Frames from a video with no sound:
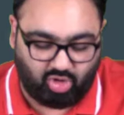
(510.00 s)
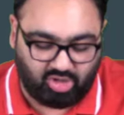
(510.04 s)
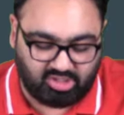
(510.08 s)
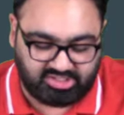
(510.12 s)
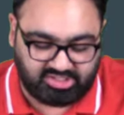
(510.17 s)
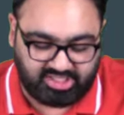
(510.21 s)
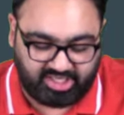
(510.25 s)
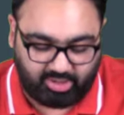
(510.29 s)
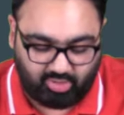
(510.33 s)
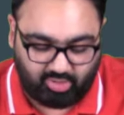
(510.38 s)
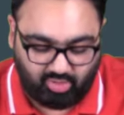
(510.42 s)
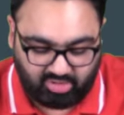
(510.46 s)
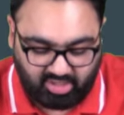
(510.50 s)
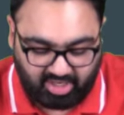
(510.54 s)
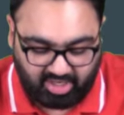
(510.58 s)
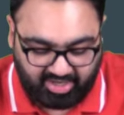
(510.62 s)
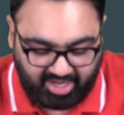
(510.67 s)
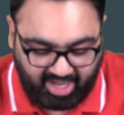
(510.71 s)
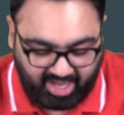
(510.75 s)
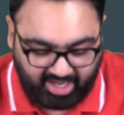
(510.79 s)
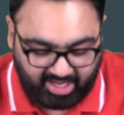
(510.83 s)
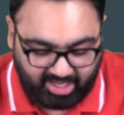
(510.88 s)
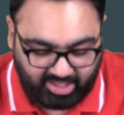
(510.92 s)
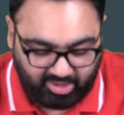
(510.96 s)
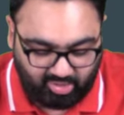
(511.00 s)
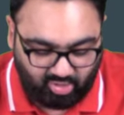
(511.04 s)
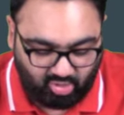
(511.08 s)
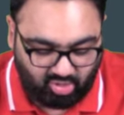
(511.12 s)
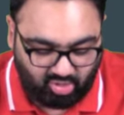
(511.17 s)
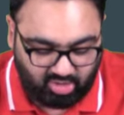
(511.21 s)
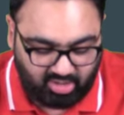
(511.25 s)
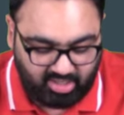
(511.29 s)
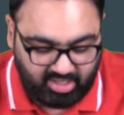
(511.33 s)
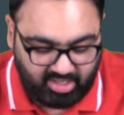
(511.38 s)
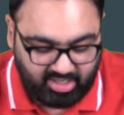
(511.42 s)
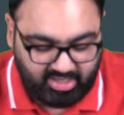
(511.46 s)
holes include the Dragon
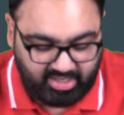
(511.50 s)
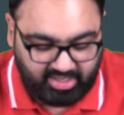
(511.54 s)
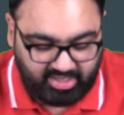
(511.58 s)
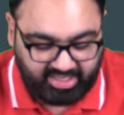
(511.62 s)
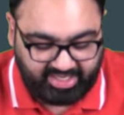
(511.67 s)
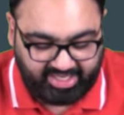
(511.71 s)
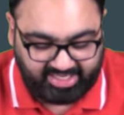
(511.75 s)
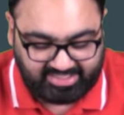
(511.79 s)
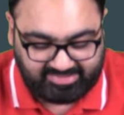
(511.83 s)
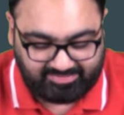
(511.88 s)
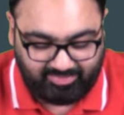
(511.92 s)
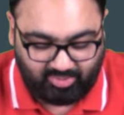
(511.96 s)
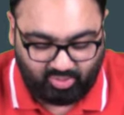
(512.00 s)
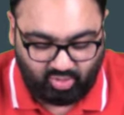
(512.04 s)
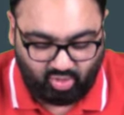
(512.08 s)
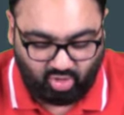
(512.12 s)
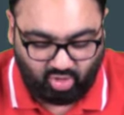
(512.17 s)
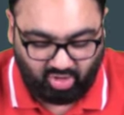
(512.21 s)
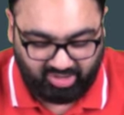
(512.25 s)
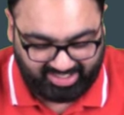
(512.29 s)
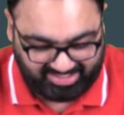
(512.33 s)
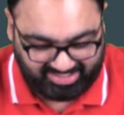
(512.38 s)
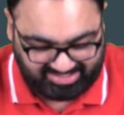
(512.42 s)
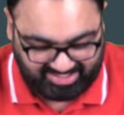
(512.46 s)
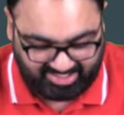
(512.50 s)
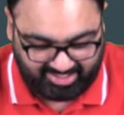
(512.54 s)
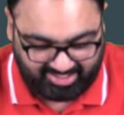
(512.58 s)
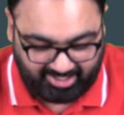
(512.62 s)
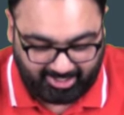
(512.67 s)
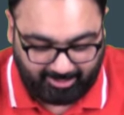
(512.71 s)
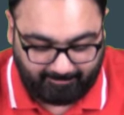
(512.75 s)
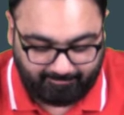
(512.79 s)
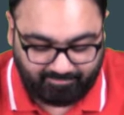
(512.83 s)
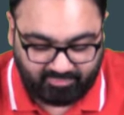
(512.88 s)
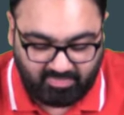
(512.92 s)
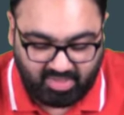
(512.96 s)
Hole, Teens Blue Hole,
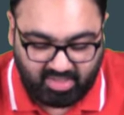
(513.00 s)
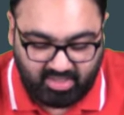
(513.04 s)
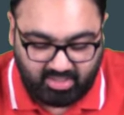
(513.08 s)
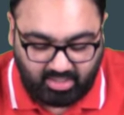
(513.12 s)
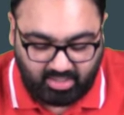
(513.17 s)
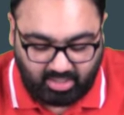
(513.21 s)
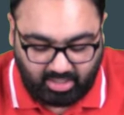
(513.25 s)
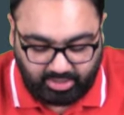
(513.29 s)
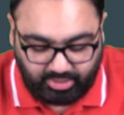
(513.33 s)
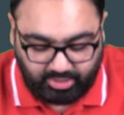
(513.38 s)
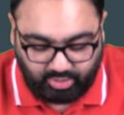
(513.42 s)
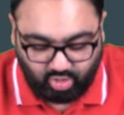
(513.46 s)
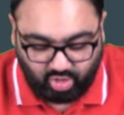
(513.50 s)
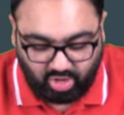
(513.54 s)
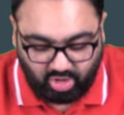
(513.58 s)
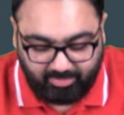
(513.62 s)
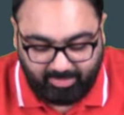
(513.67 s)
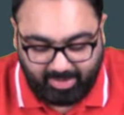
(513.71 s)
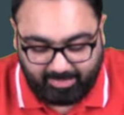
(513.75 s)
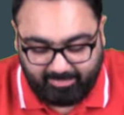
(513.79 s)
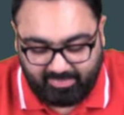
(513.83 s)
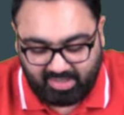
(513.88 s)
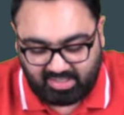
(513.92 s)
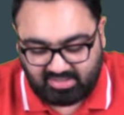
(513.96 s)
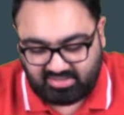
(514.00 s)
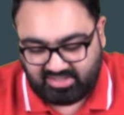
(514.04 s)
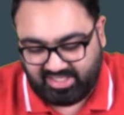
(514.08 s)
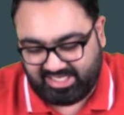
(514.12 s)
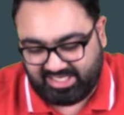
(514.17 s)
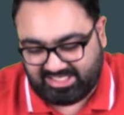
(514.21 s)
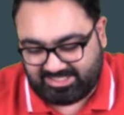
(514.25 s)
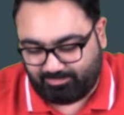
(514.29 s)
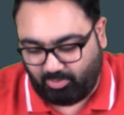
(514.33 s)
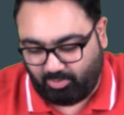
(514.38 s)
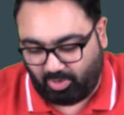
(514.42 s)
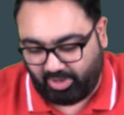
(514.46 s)
etc. Do remember these